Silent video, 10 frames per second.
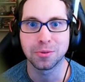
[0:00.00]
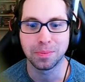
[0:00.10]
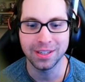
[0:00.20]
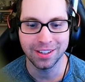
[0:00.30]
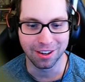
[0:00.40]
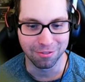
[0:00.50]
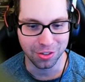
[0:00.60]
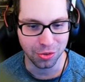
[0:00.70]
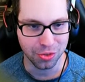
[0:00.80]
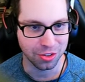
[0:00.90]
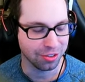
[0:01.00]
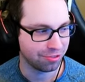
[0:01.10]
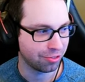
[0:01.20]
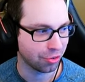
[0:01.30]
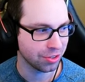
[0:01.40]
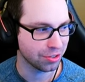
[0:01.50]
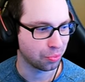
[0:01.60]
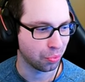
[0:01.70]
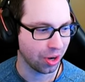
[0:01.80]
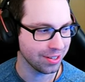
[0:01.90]
Speaking of using the force,
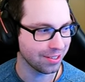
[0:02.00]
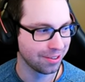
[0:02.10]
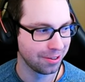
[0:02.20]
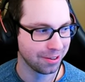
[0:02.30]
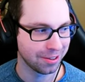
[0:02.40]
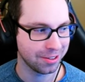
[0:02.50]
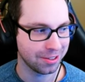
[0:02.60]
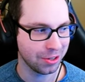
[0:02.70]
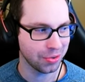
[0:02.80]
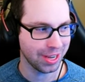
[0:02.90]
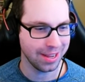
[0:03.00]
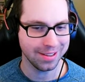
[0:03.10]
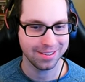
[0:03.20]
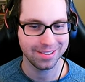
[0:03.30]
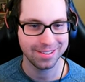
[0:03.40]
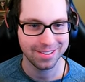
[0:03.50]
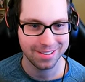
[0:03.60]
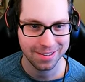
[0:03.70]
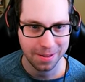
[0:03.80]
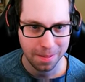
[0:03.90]
what? Okay. That's
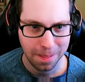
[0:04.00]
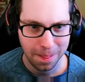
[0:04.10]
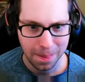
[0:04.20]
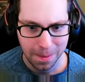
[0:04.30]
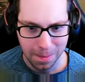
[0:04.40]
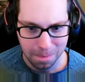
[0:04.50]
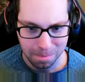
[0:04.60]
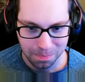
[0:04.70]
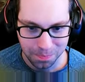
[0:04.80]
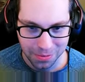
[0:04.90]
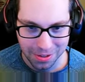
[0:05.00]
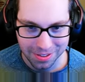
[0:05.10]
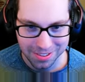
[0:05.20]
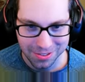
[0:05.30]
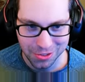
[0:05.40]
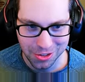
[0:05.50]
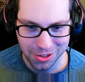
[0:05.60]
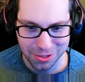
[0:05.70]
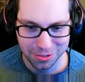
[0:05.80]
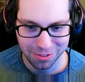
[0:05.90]
going to work just fine.
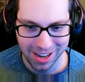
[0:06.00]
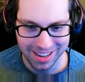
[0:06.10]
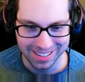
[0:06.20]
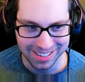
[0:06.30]
Just fine.